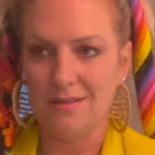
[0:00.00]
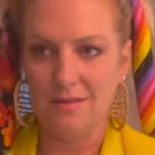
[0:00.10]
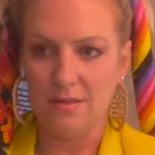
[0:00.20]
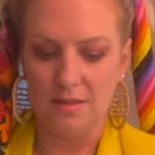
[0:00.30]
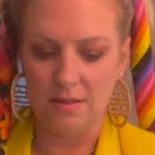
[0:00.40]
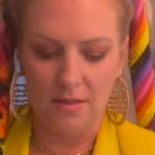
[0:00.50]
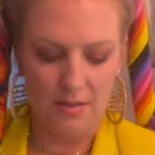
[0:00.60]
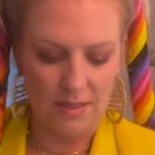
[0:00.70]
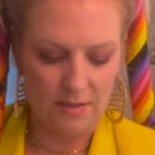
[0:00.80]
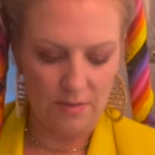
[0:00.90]

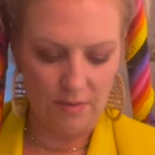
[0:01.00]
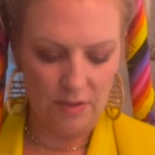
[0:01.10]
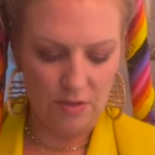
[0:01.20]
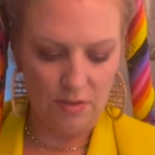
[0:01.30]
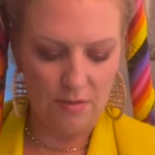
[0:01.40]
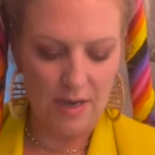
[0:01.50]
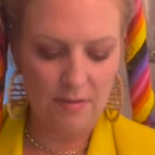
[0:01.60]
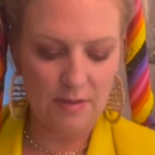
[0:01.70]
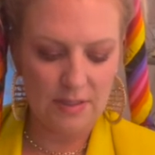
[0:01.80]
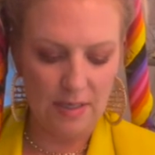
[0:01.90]
That's not really true. I
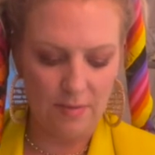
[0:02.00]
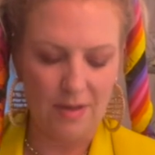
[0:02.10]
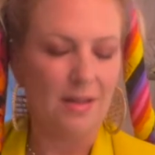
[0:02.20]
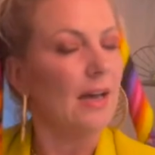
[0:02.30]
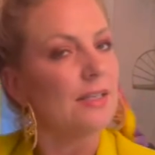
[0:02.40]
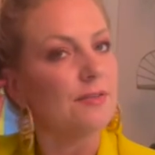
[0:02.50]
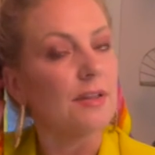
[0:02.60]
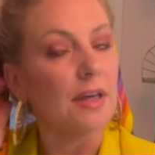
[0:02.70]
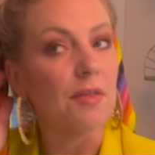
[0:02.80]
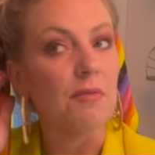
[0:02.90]
would say it probably lasts for
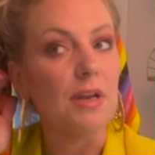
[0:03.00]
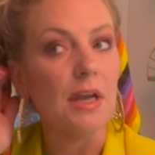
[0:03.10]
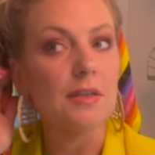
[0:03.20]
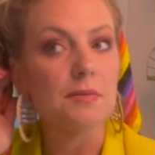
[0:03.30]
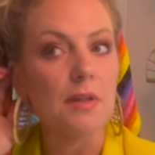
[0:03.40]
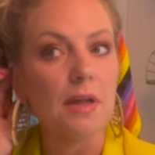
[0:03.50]
like 3 days.